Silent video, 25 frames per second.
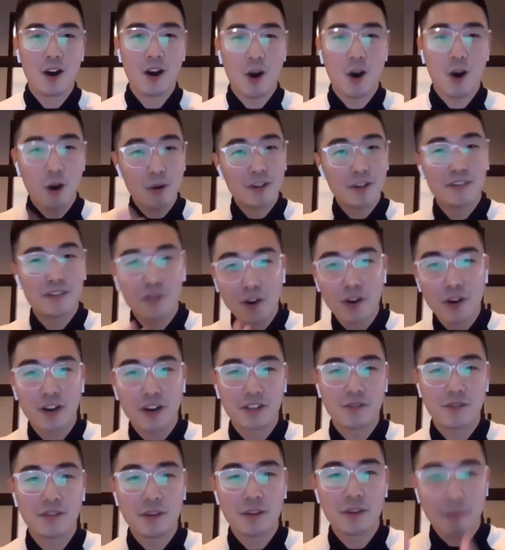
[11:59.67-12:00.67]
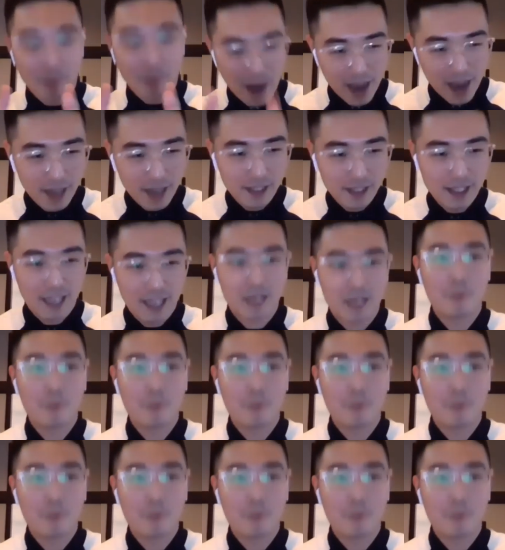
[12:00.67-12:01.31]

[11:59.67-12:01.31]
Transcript: Always focus on the mind and